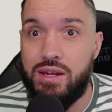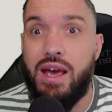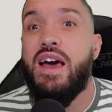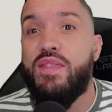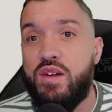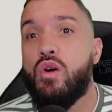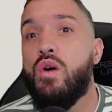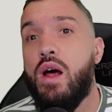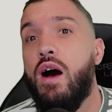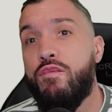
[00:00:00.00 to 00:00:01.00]
they're going to
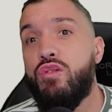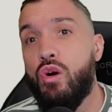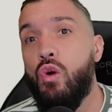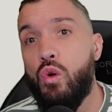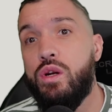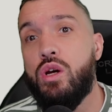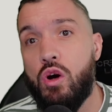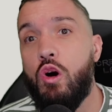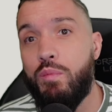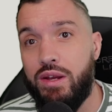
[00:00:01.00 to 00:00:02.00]
have their own
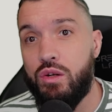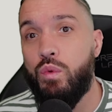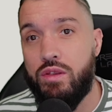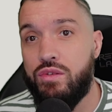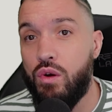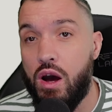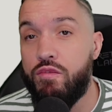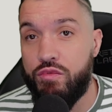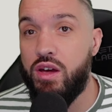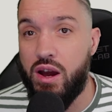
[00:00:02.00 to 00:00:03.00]
comment what to have
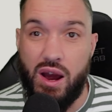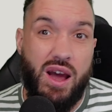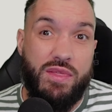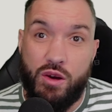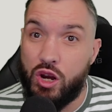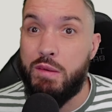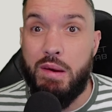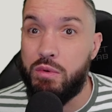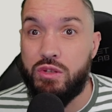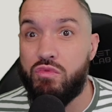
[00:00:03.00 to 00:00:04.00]
there. They're going to be able
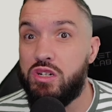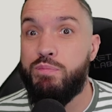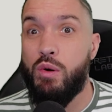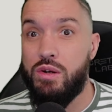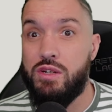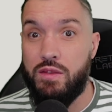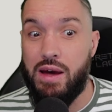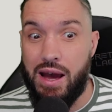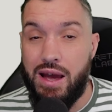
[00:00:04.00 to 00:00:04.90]
to respond to that.